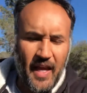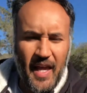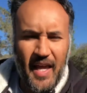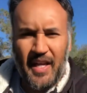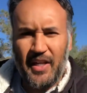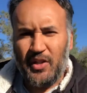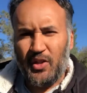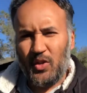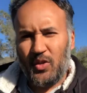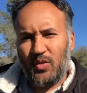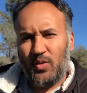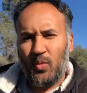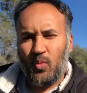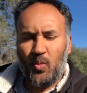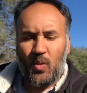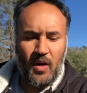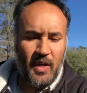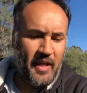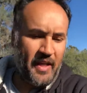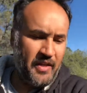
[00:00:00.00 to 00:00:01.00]
and
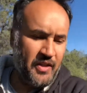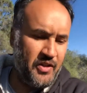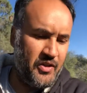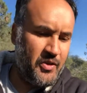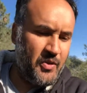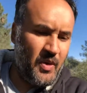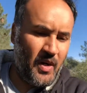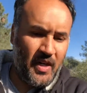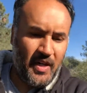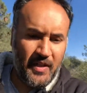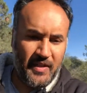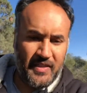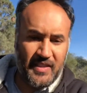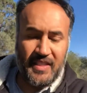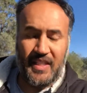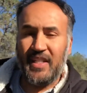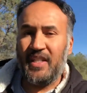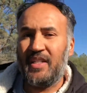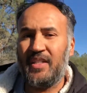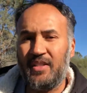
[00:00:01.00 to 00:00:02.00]
you are
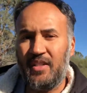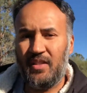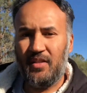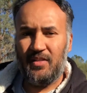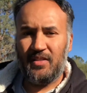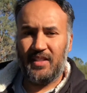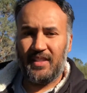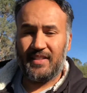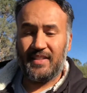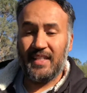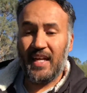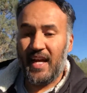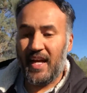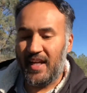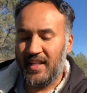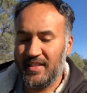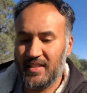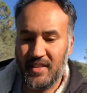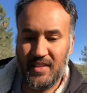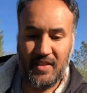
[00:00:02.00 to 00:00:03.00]
seeing
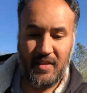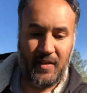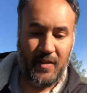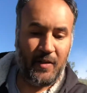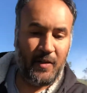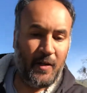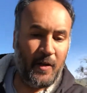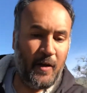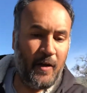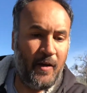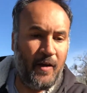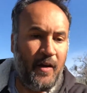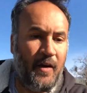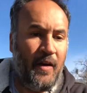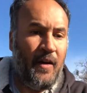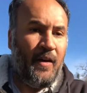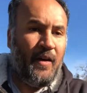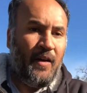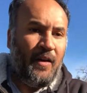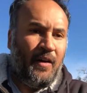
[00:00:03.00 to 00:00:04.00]
success,
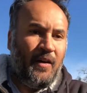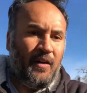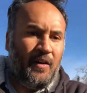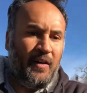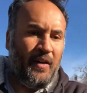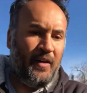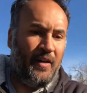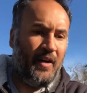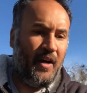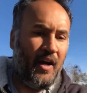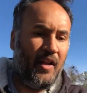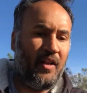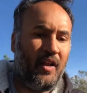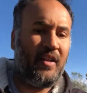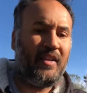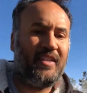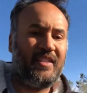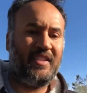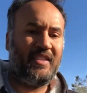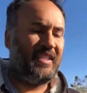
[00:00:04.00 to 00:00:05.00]
a
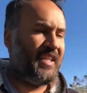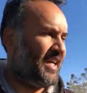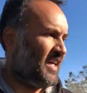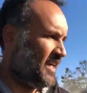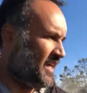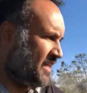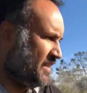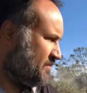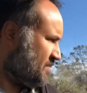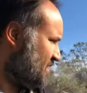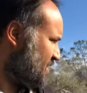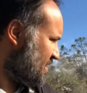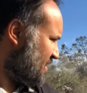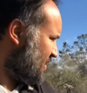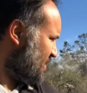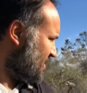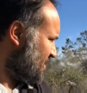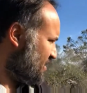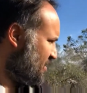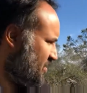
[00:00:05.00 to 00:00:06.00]
lot of the times
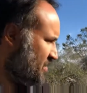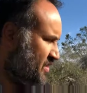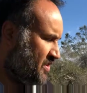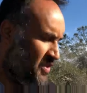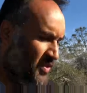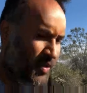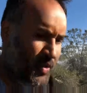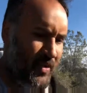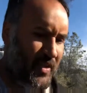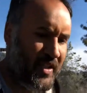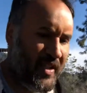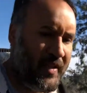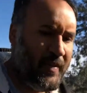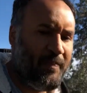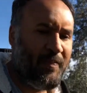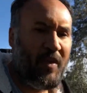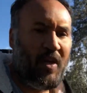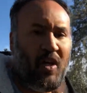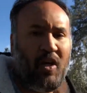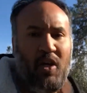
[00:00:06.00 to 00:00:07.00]
you'll
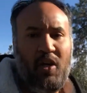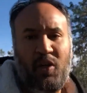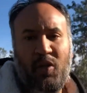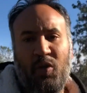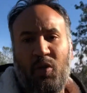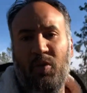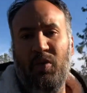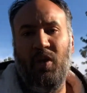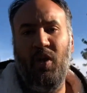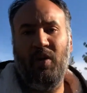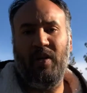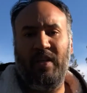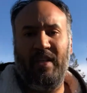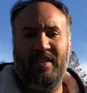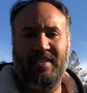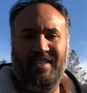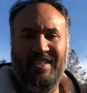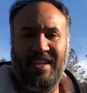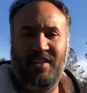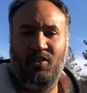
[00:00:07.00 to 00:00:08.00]

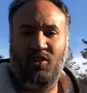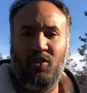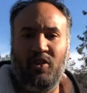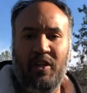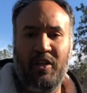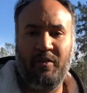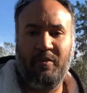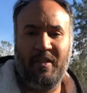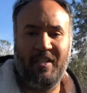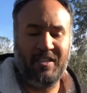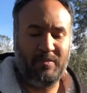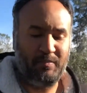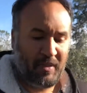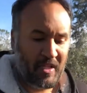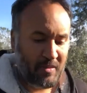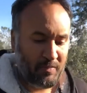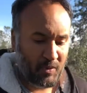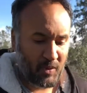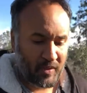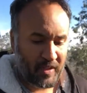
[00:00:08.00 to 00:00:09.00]
notice that there are going to be these
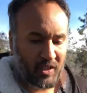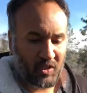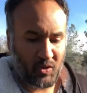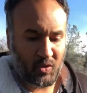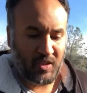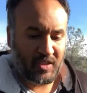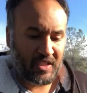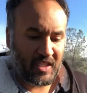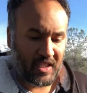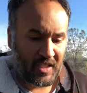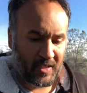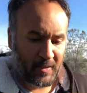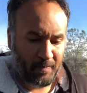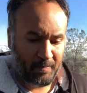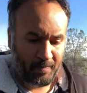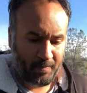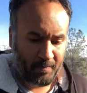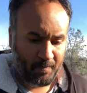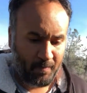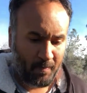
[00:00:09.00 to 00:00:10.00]
people that you see
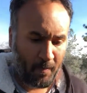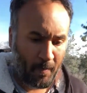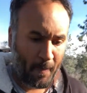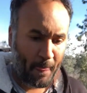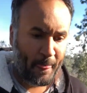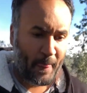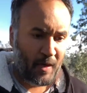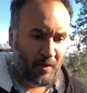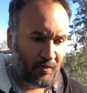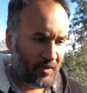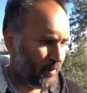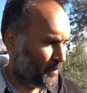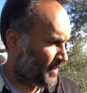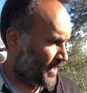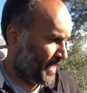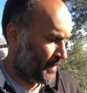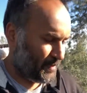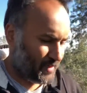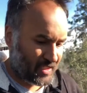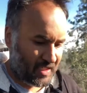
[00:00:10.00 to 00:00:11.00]
from
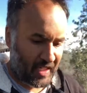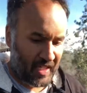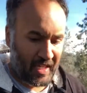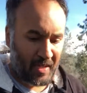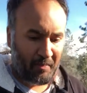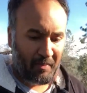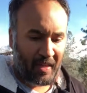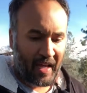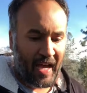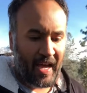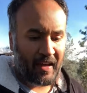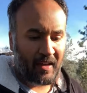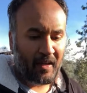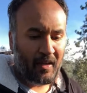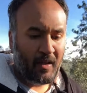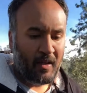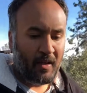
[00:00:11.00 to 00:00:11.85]
time to time that,